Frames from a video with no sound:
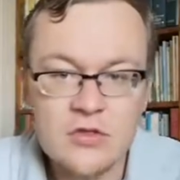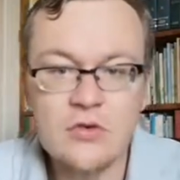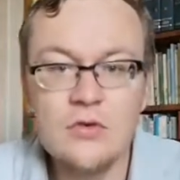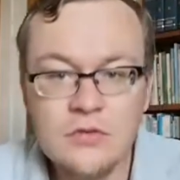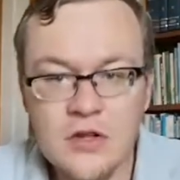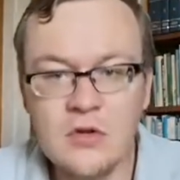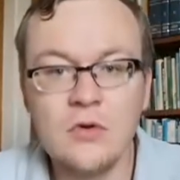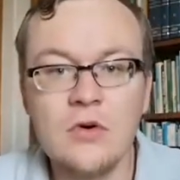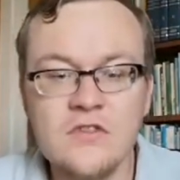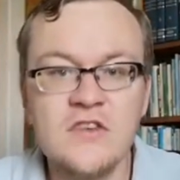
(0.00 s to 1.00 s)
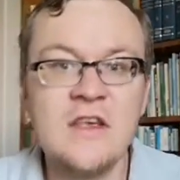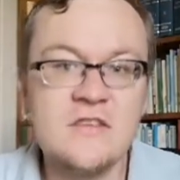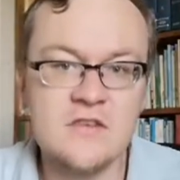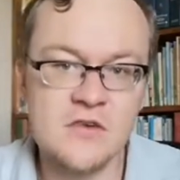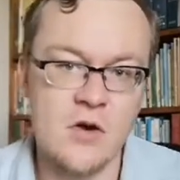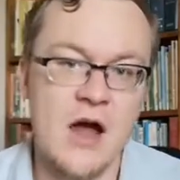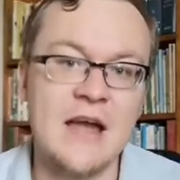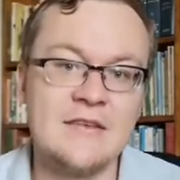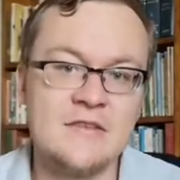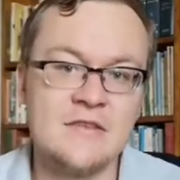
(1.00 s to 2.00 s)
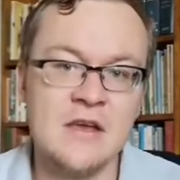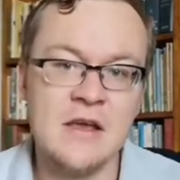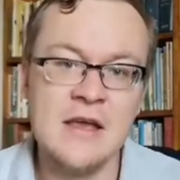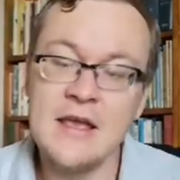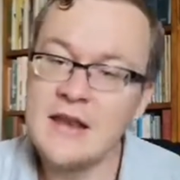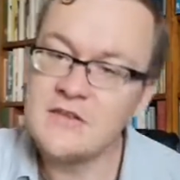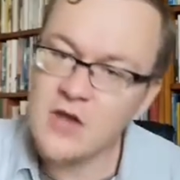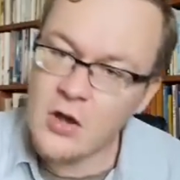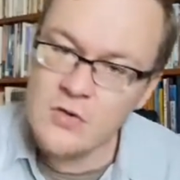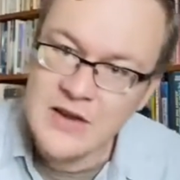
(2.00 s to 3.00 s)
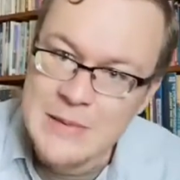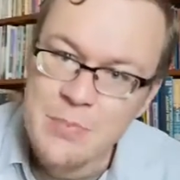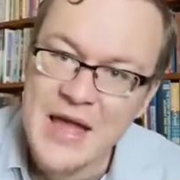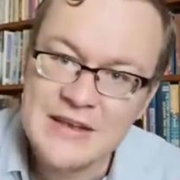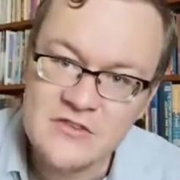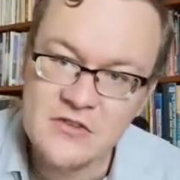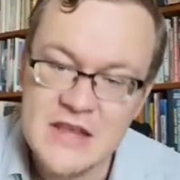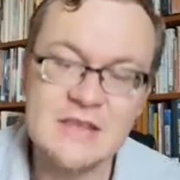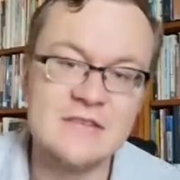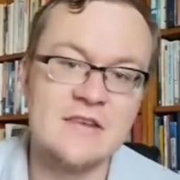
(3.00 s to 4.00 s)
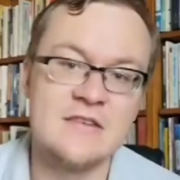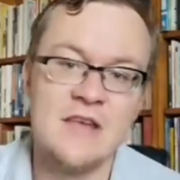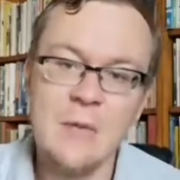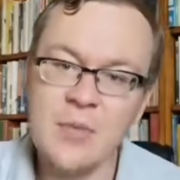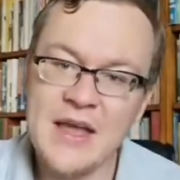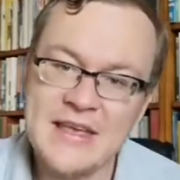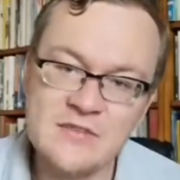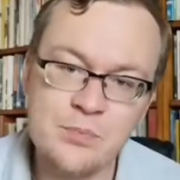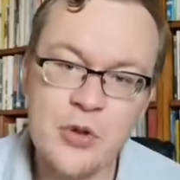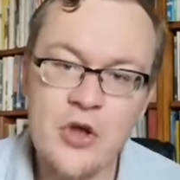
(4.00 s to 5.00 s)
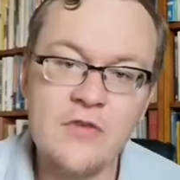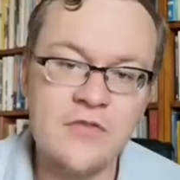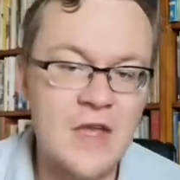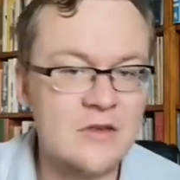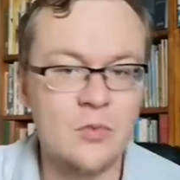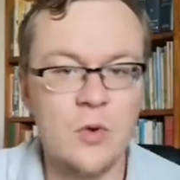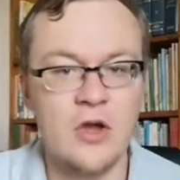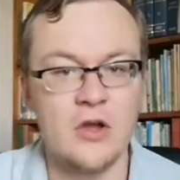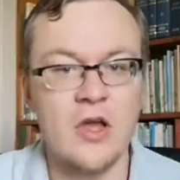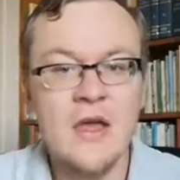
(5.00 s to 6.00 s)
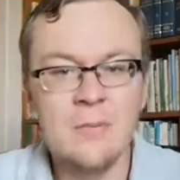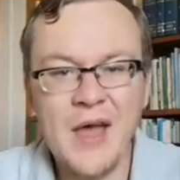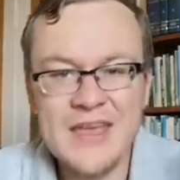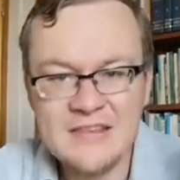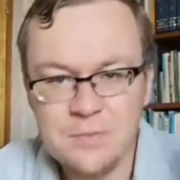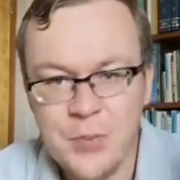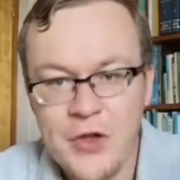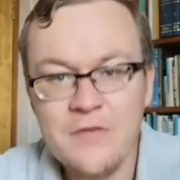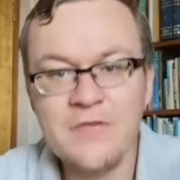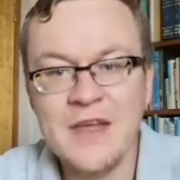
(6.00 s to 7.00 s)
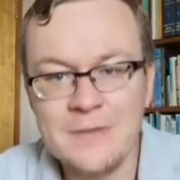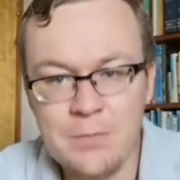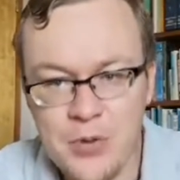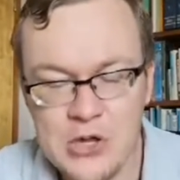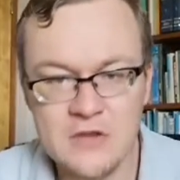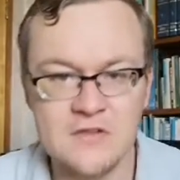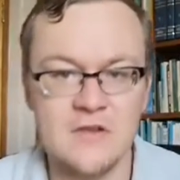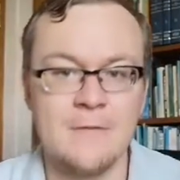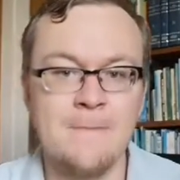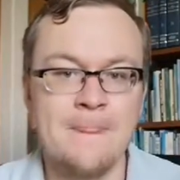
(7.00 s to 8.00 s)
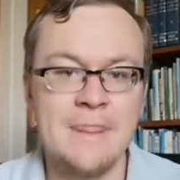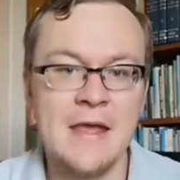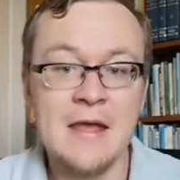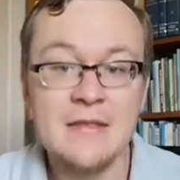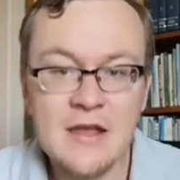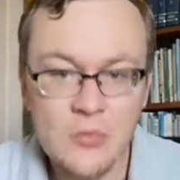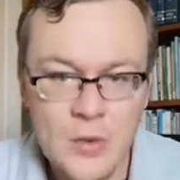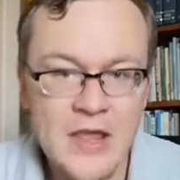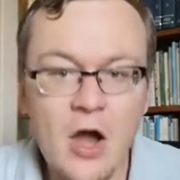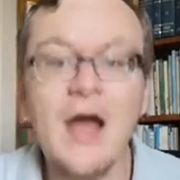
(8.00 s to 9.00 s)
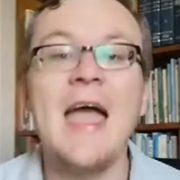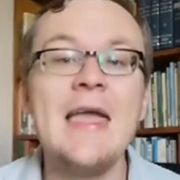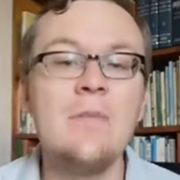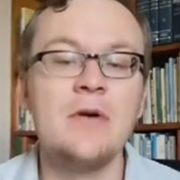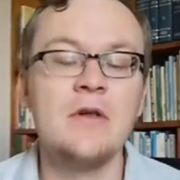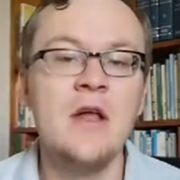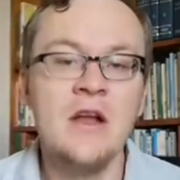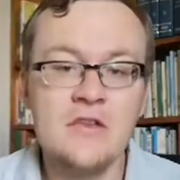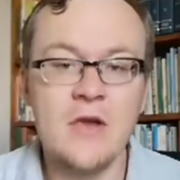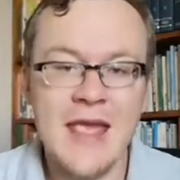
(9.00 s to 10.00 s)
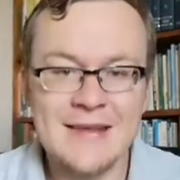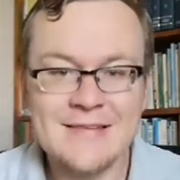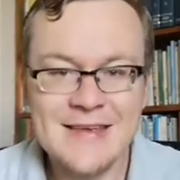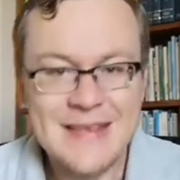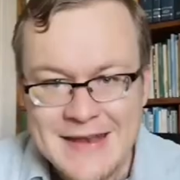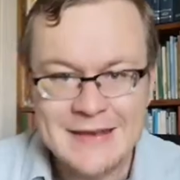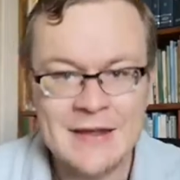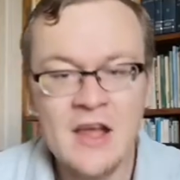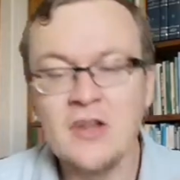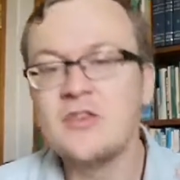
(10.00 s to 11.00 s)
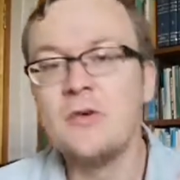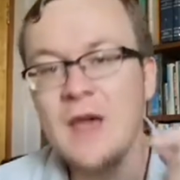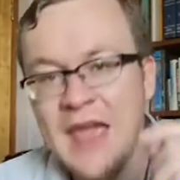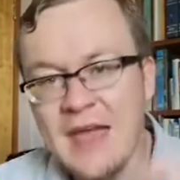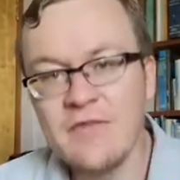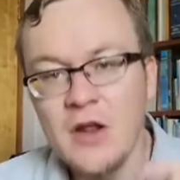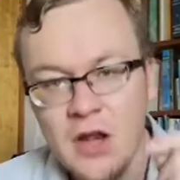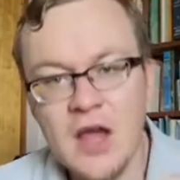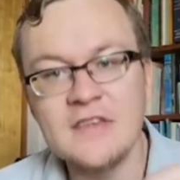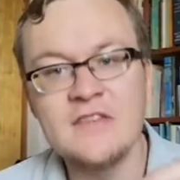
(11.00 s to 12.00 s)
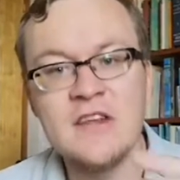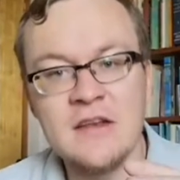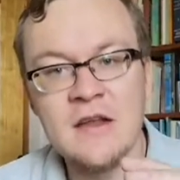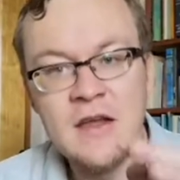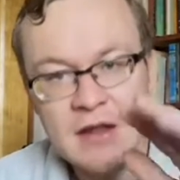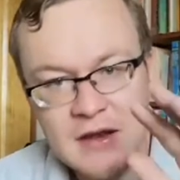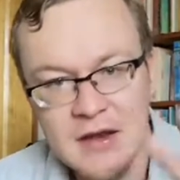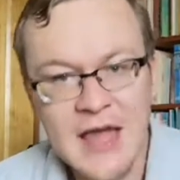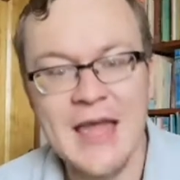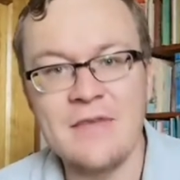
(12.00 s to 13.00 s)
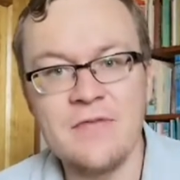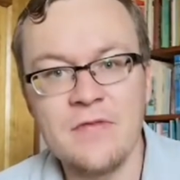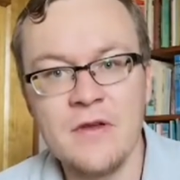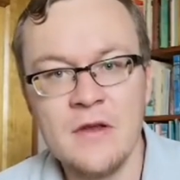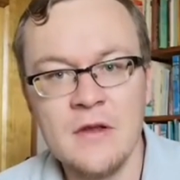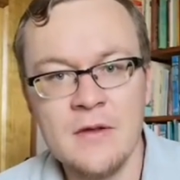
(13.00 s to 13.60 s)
through the Lord Jesus Christ. It is only by Jesus, by his perfect work, by his perfect person, that we are able to enter in to everlasting life.